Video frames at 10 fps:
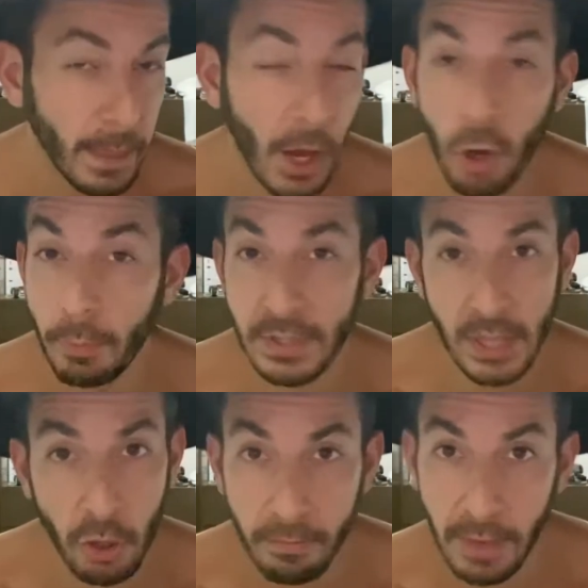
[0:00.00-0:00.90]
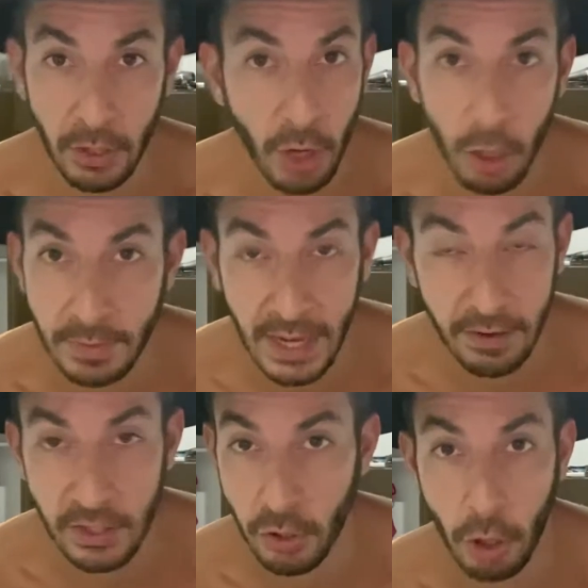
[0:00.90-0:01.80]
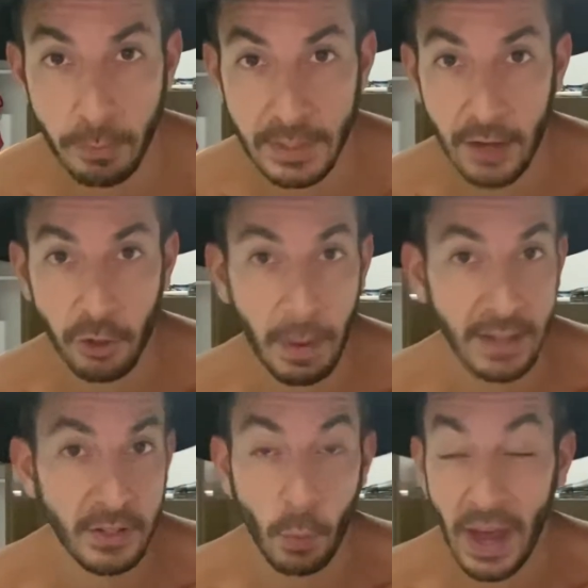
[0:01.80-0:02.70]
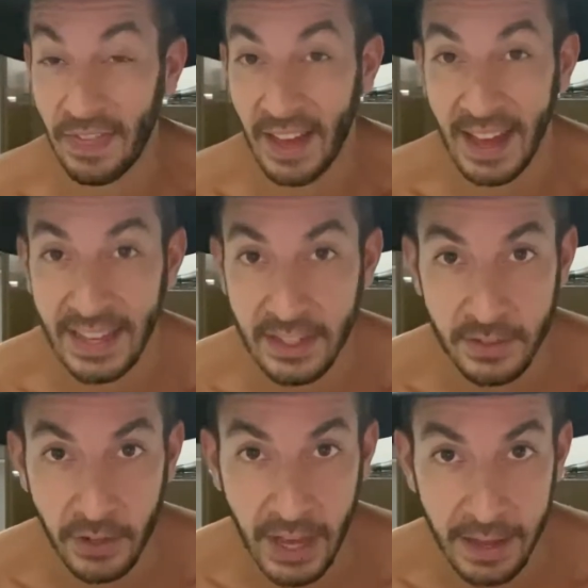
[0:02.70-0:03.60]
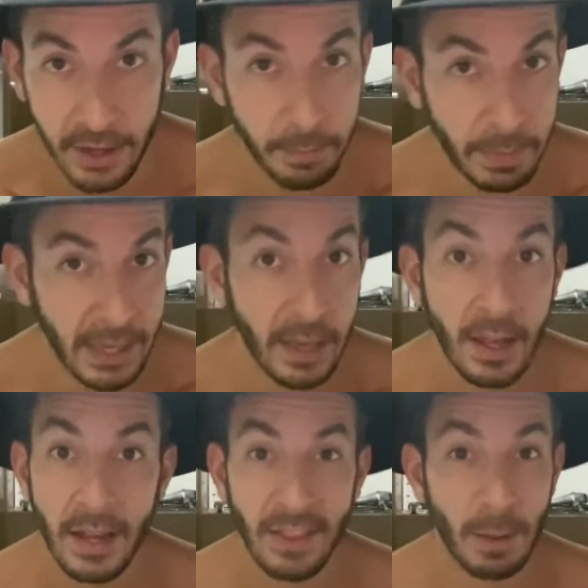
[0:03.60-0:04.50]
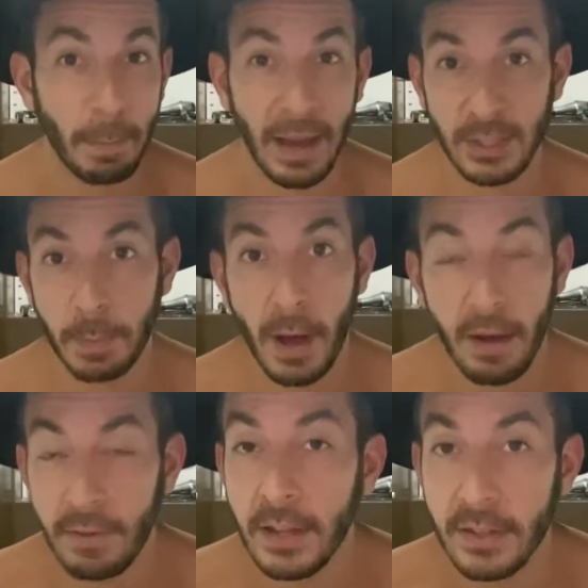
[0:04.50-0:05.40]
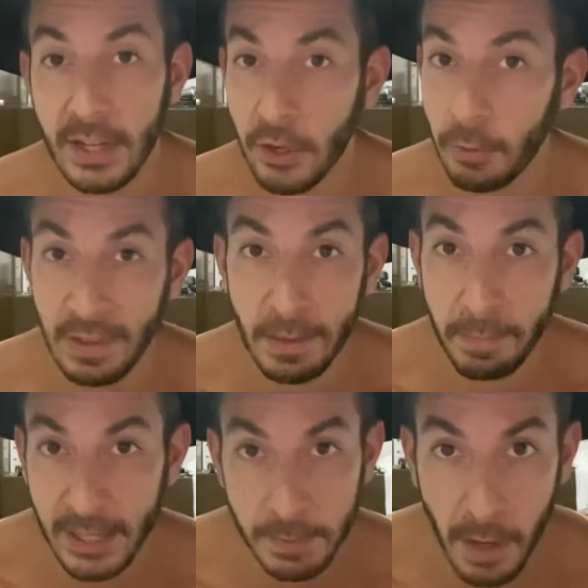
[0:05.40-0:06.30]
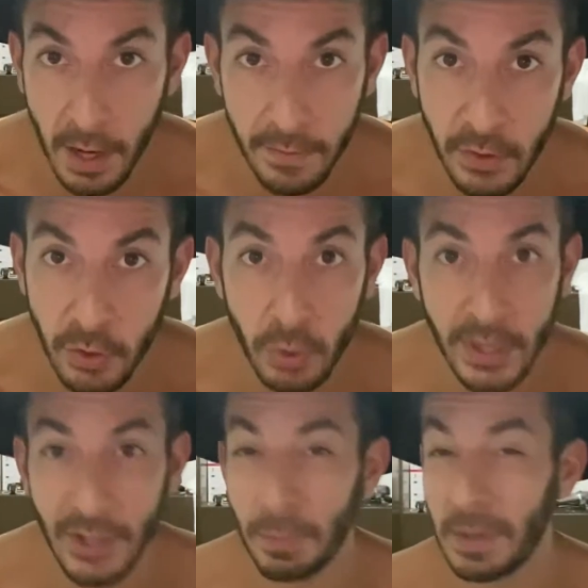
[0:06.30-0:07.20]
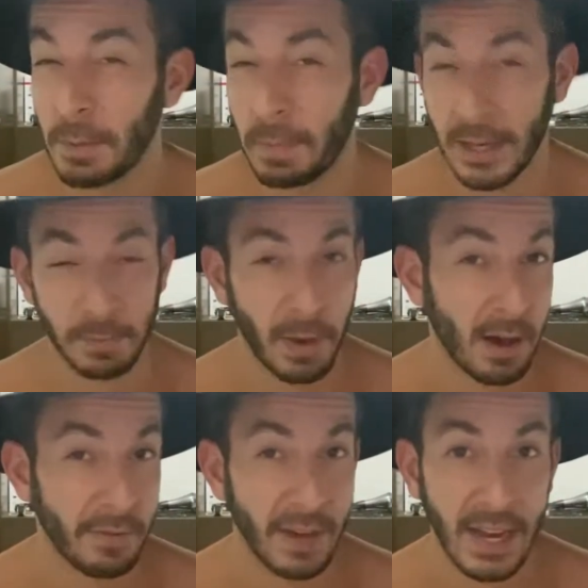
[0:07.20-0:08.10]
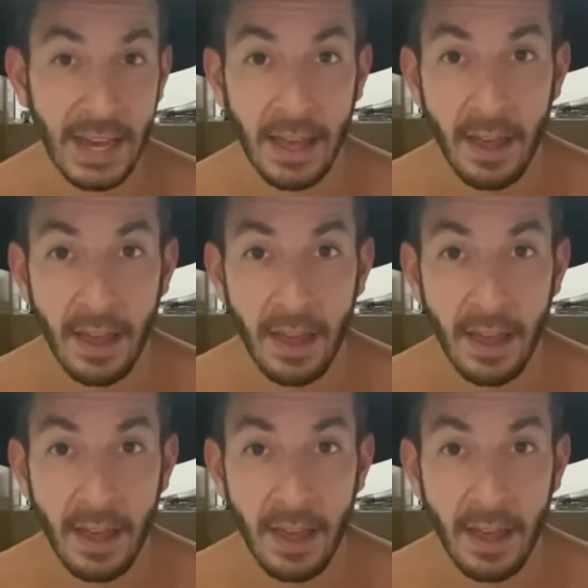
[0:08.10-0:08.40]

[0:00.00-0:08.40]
home is home and your hometown is your hometown no matter where that is okay it could be the best part of london it could be the best part of new york it could be the best part of la you